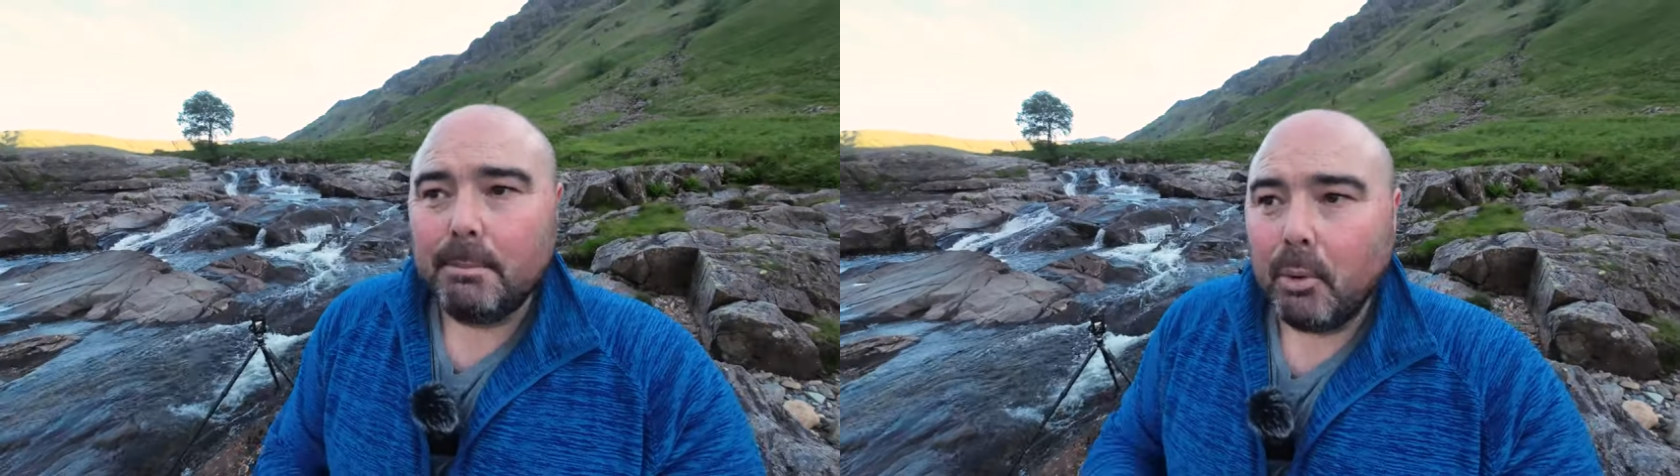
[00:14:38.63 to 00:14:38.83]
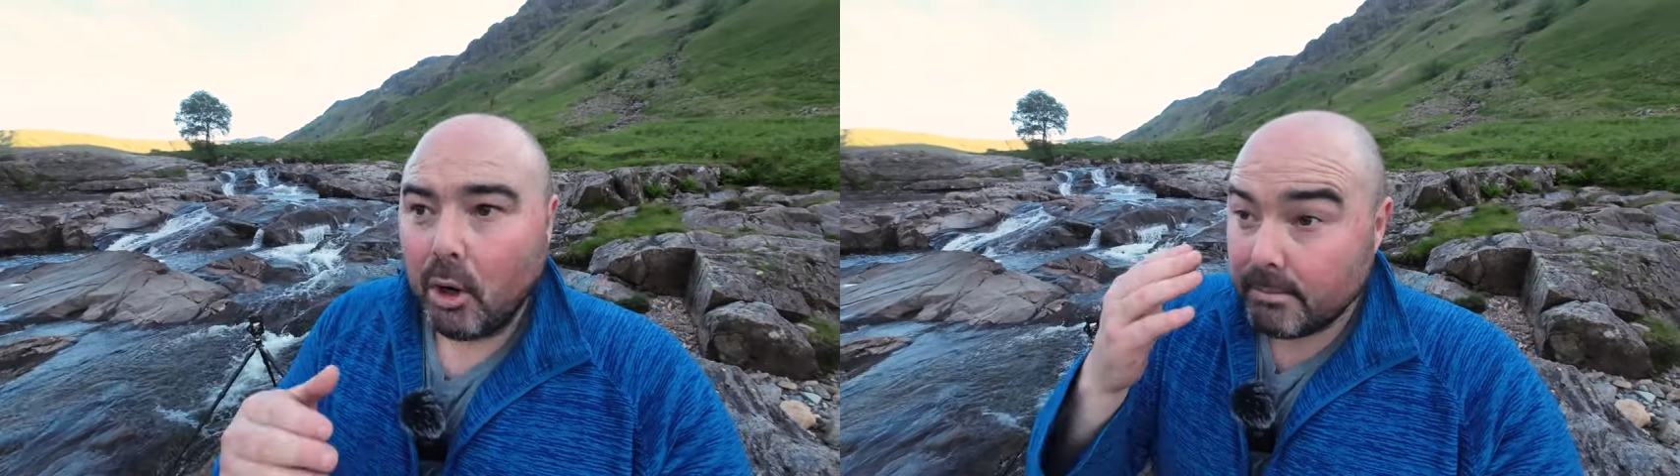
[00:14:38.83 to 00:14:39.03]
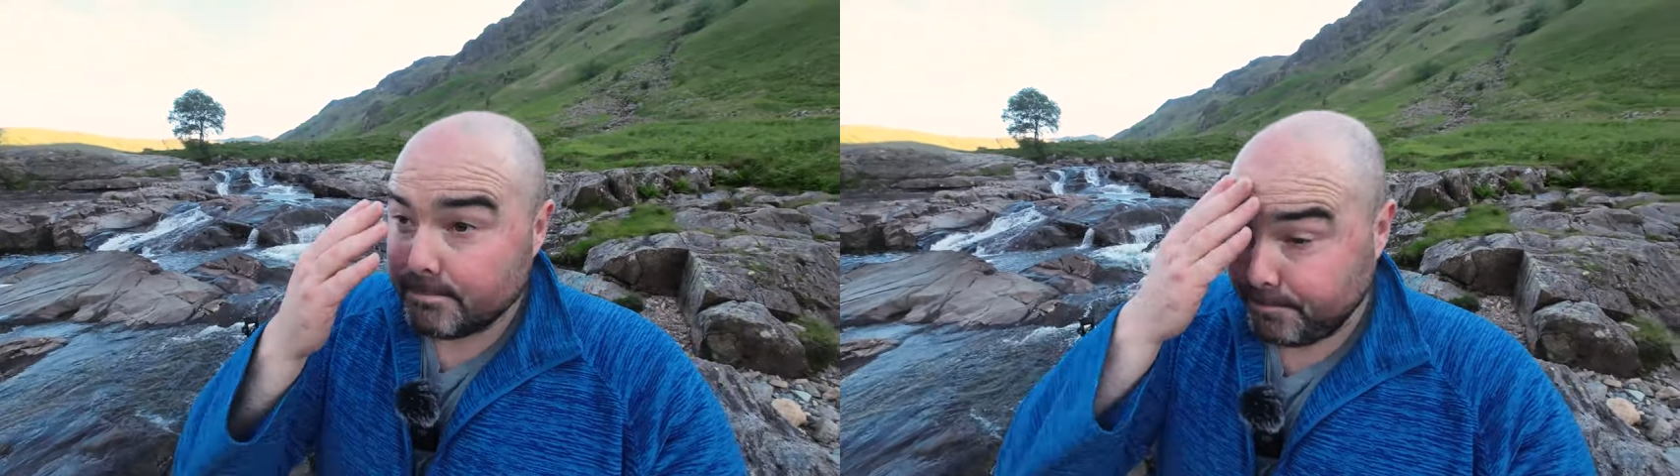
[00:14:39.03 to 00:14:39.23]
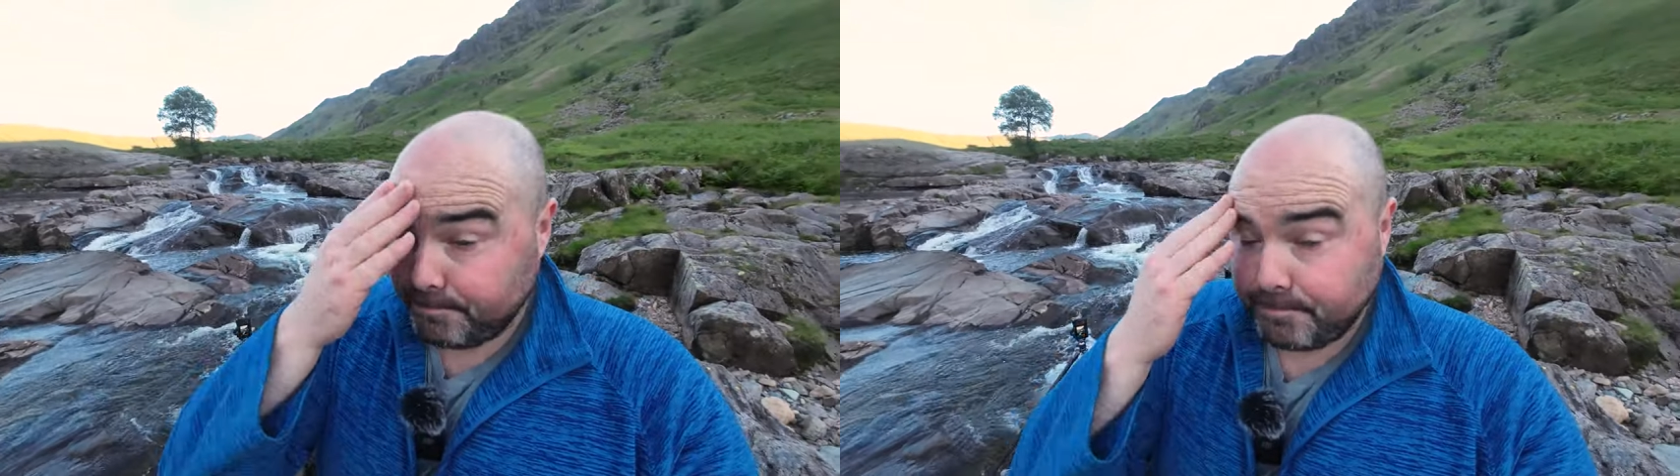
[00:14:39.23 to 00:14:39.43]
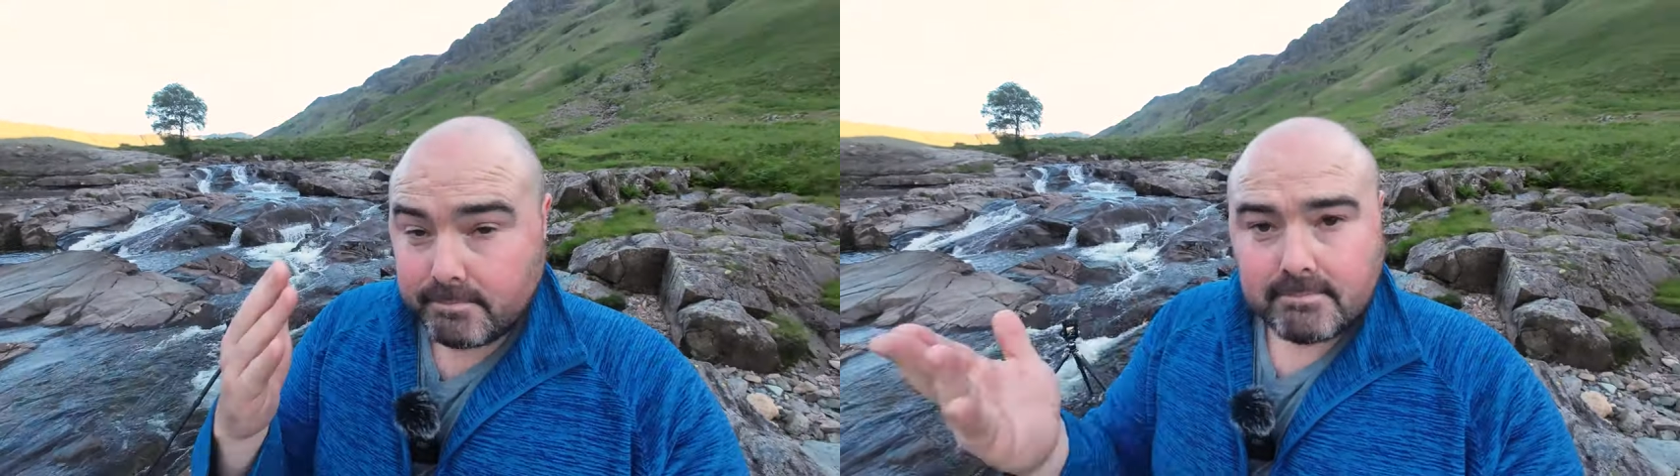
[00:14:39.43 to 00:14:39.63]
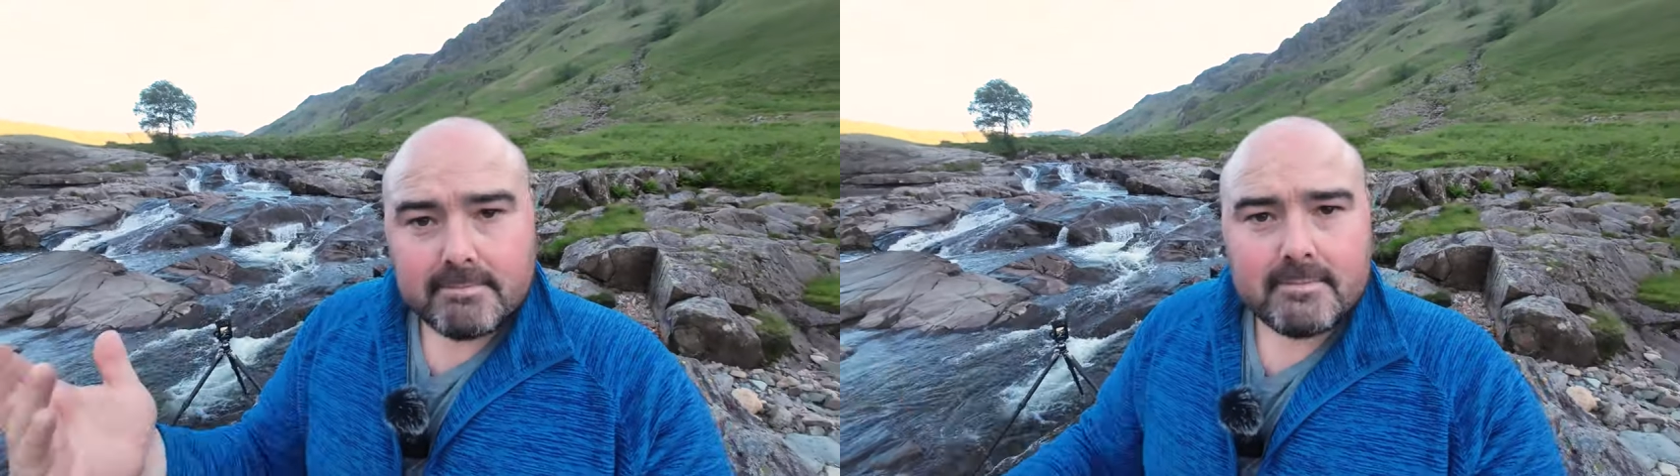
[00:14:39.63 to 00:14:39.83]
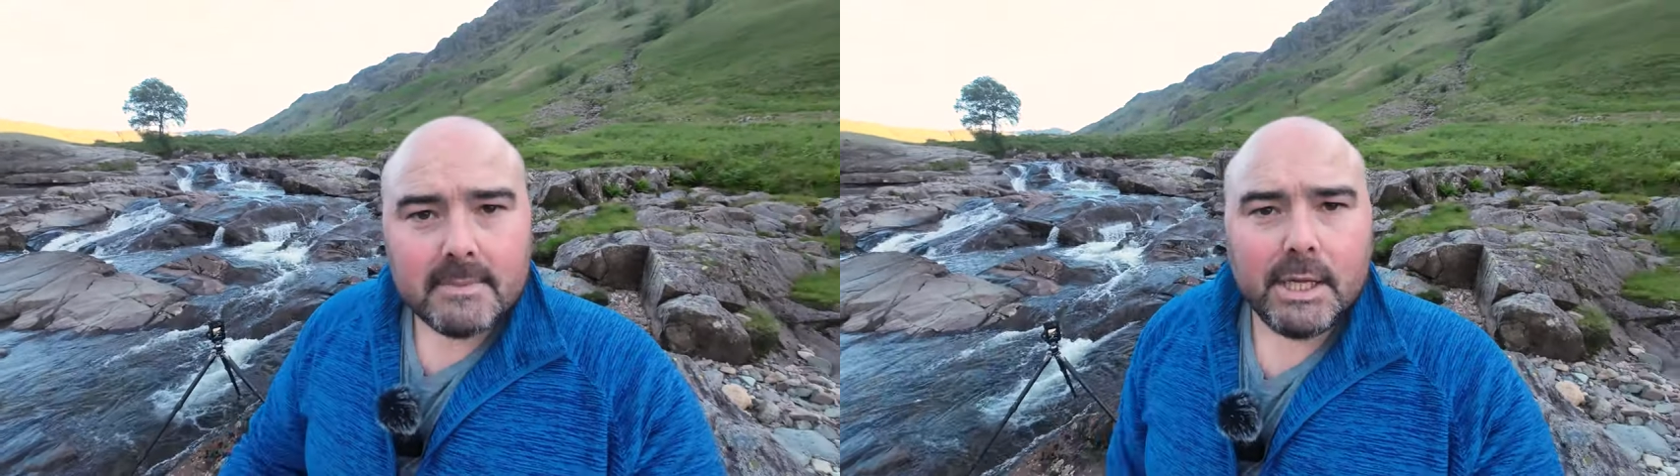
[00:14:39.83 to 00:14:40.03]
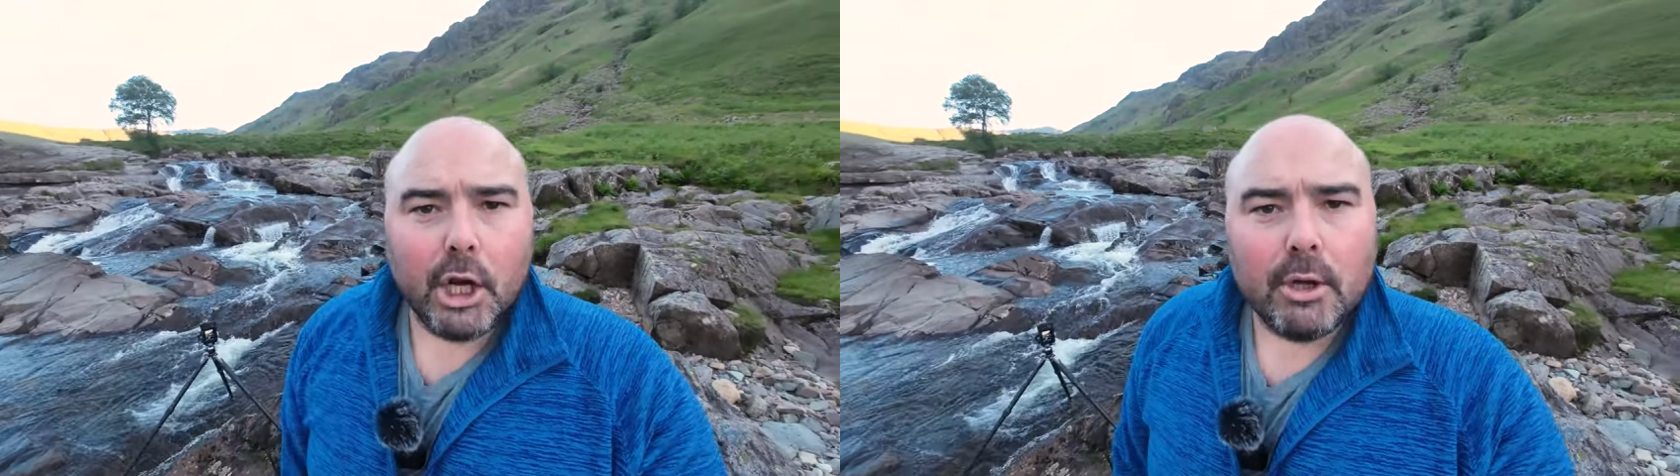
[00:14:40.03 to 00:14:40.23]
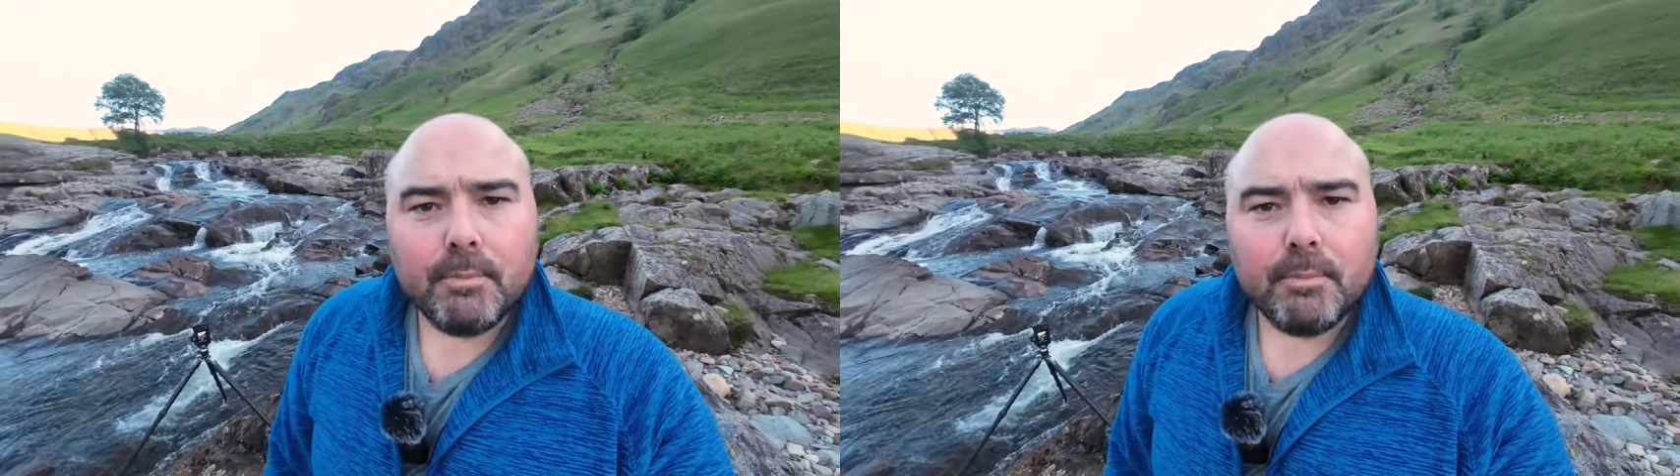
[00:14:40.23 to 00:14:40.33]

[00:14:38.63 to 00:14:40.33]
But, you know,